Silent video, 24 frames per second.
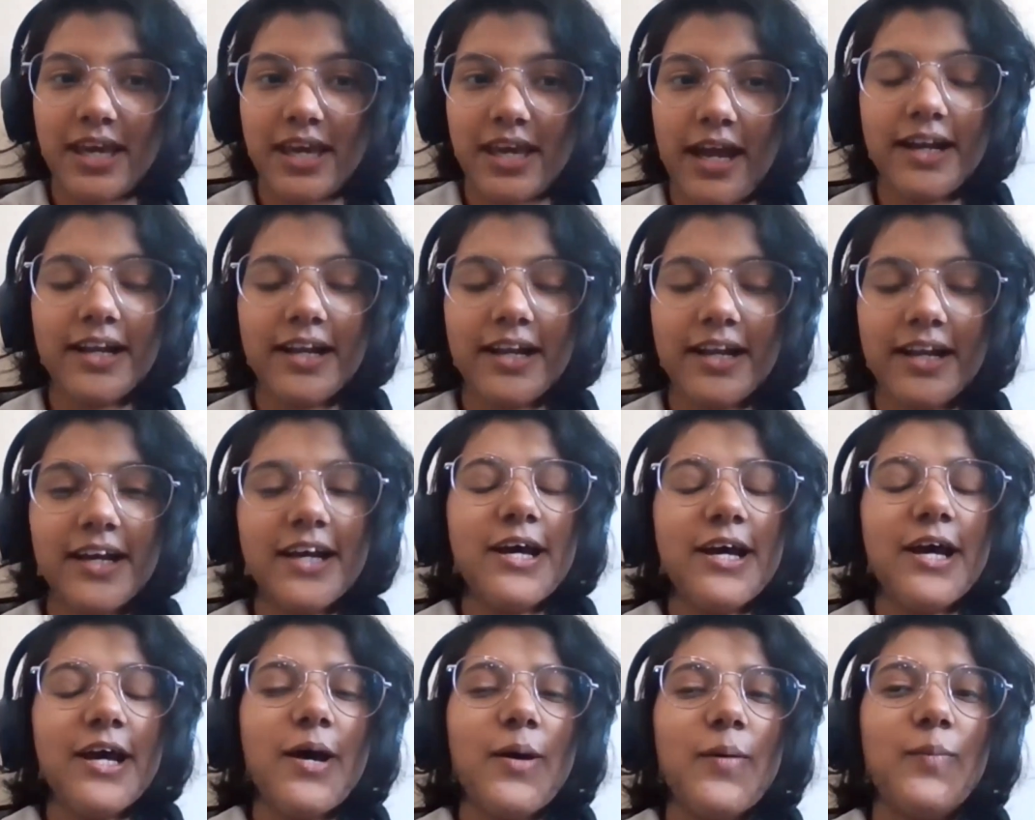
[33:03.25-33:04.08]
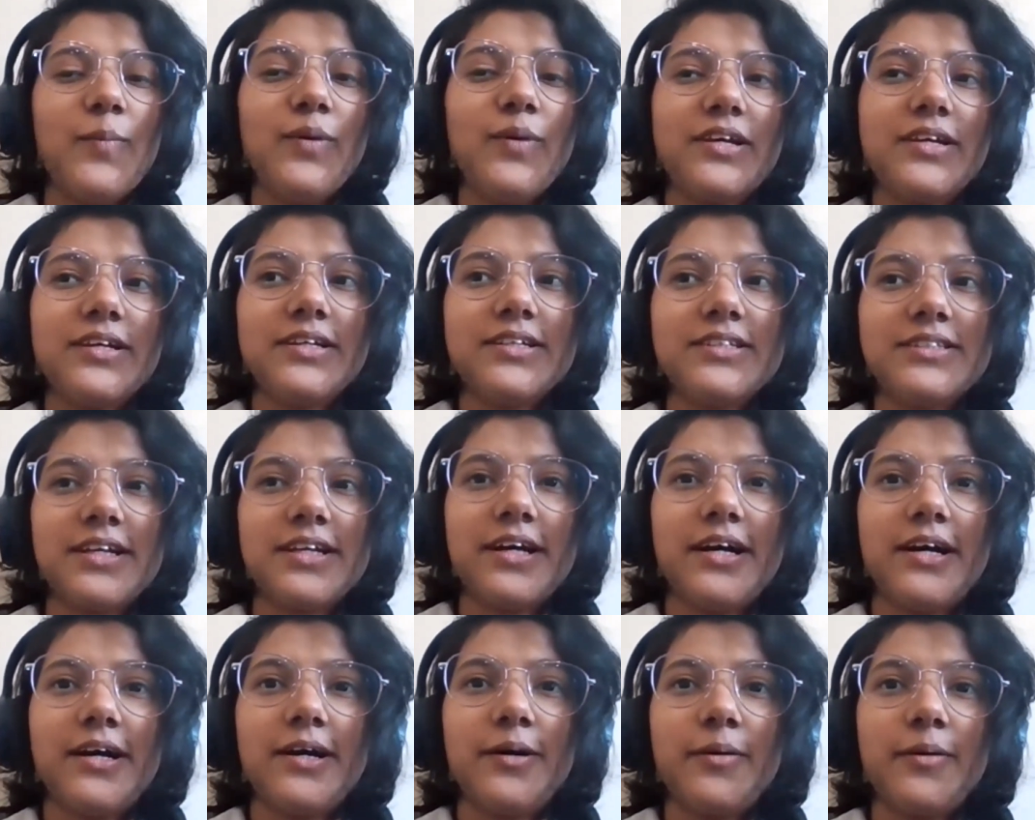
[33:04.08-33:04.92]
I was a bit scared
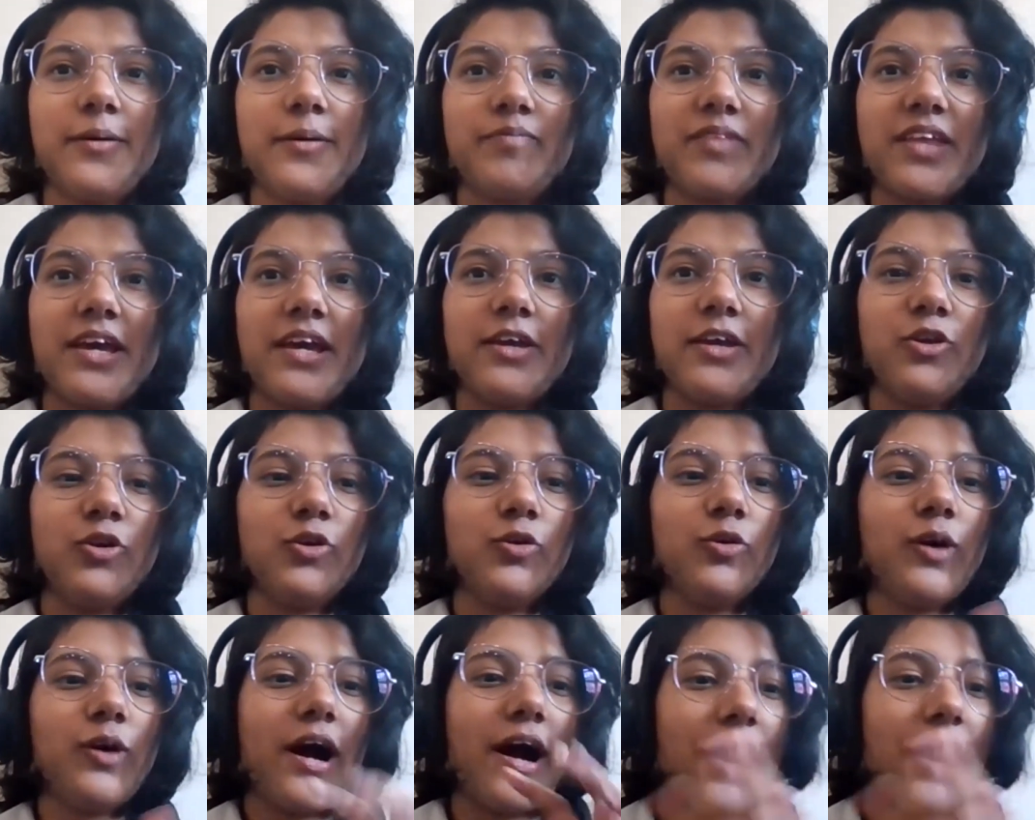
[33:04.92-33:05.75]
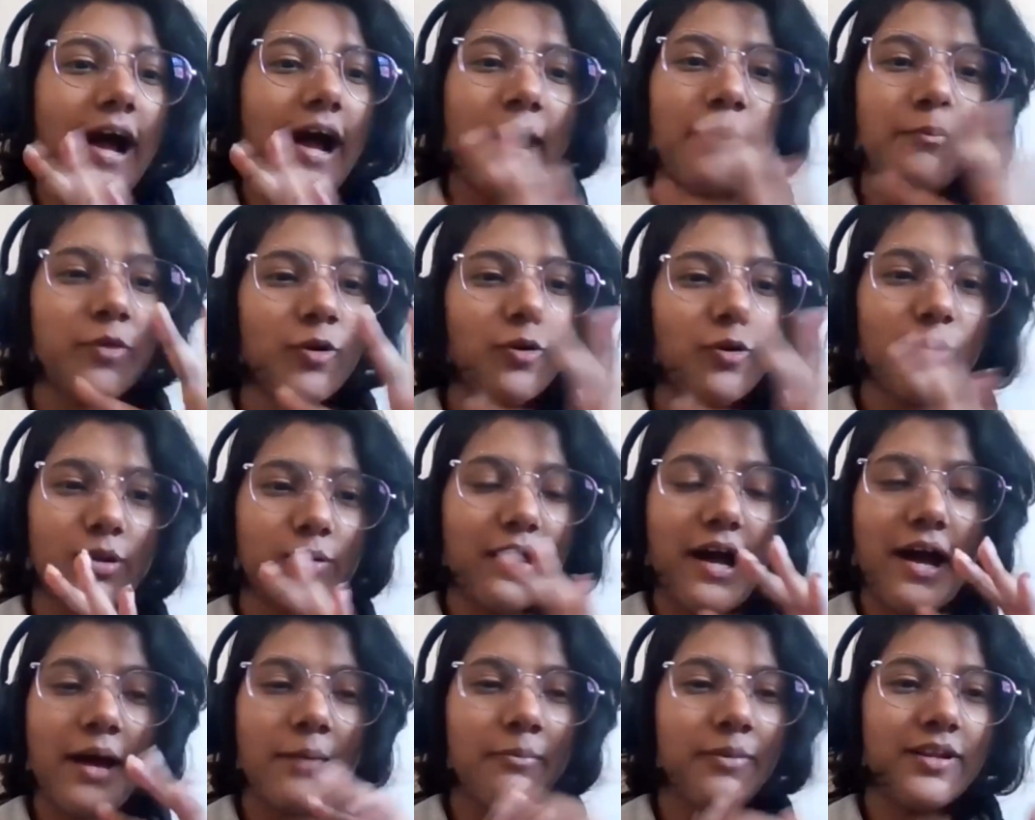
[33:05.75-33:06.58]
because I
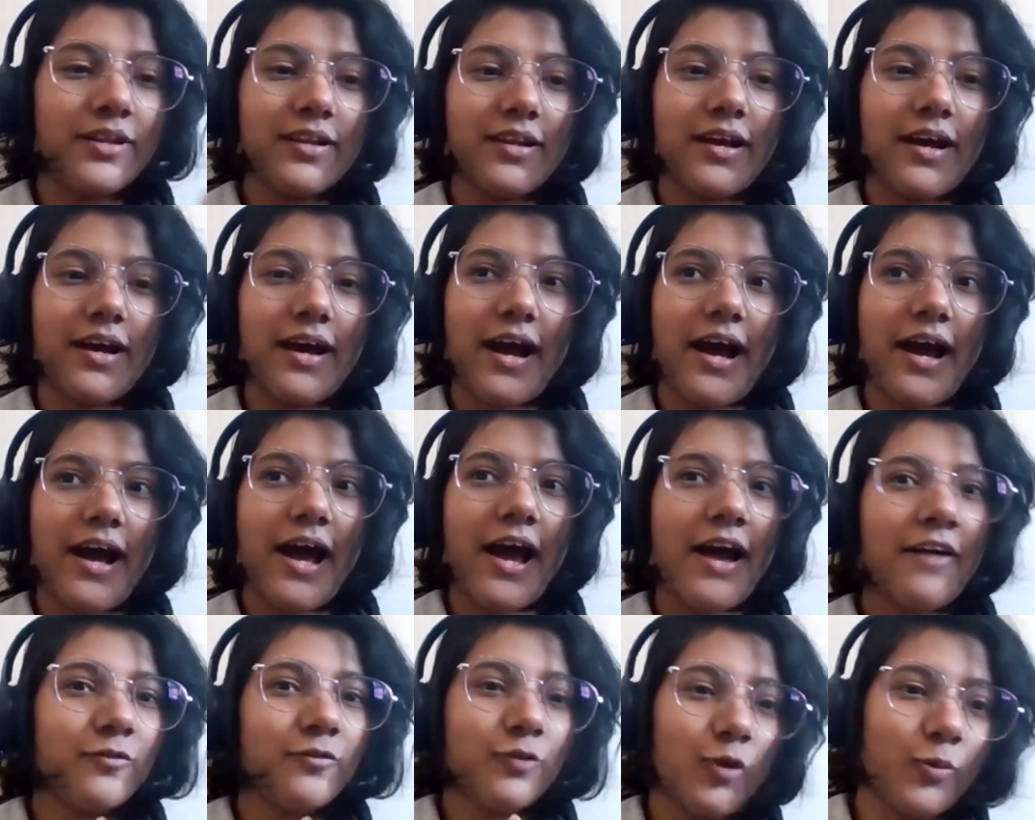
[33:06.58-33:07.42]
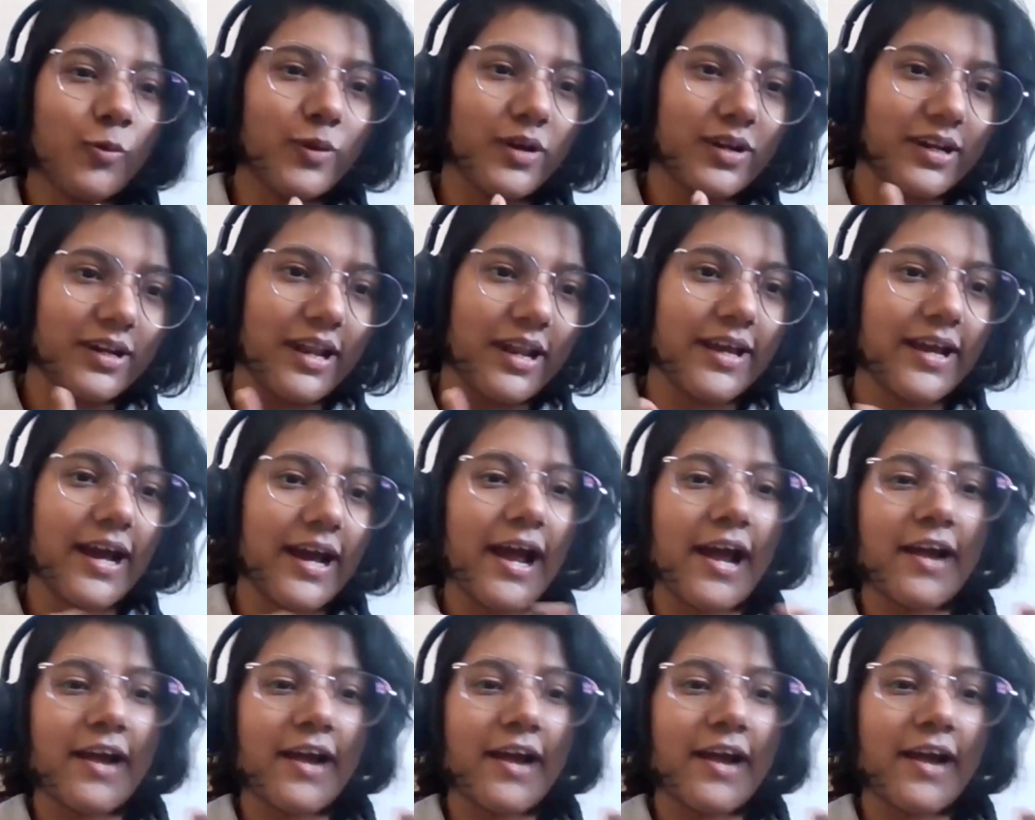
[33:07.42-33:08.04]
have no one.